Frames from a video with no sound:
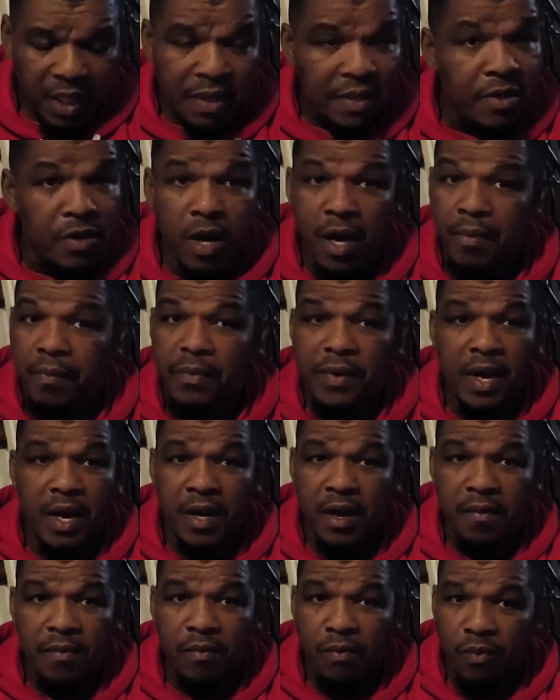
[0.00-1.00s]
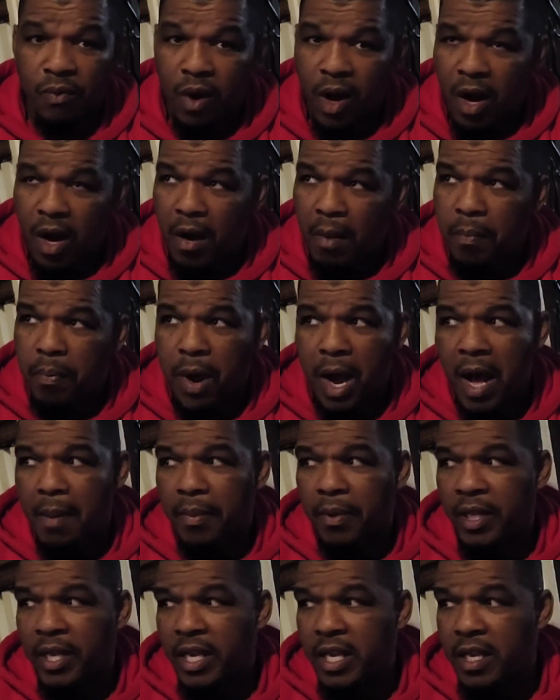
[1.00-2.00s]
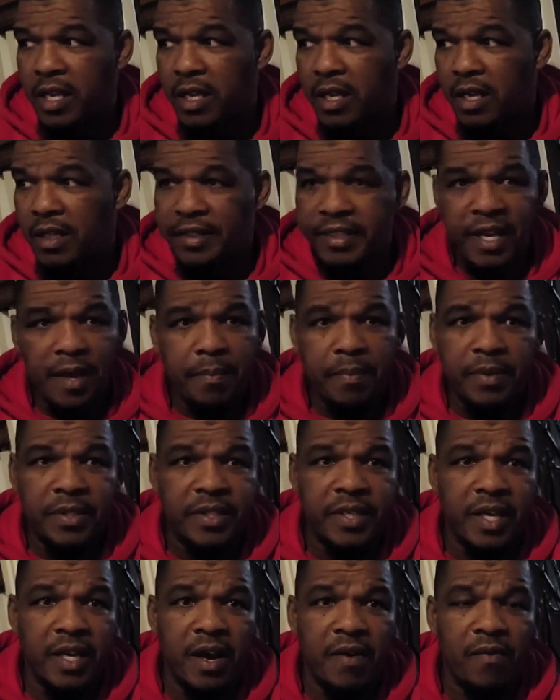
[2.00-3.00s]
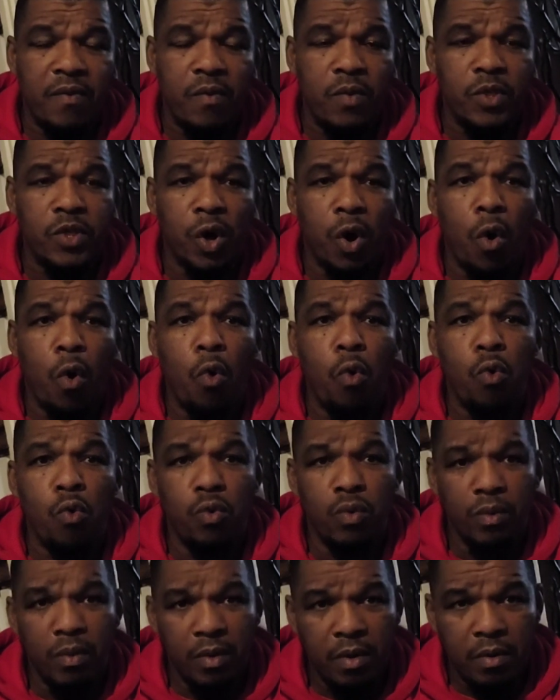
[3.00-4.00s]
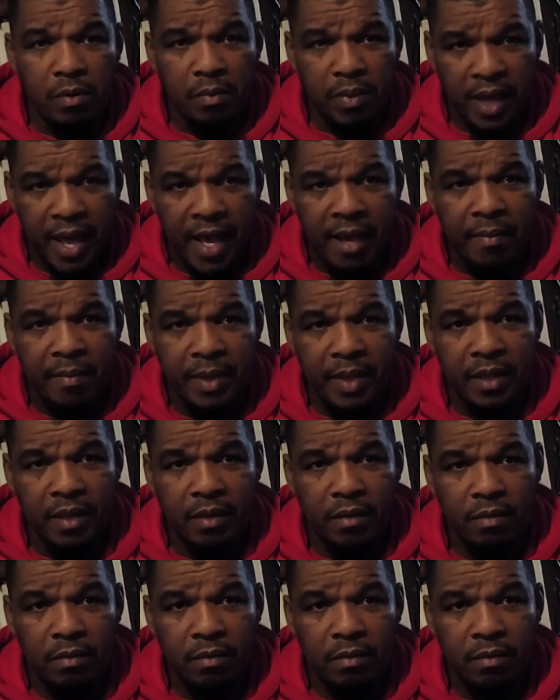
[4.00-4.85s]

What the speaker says: of them, probably 10% of them was old black men.